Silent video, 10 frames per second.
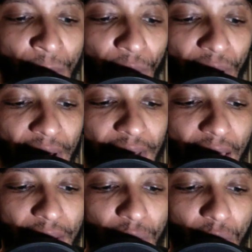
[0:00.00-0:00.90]
Brad
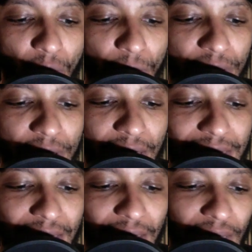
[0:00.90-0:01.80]
K will be
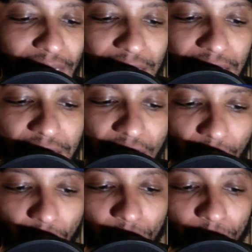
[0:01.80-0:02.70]
in the lead,
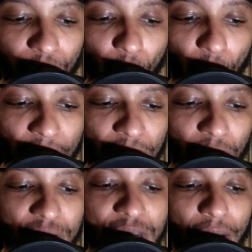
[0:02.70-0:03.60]
though, when
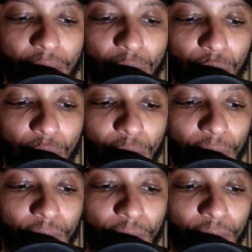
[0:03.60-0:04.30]
we cycle through.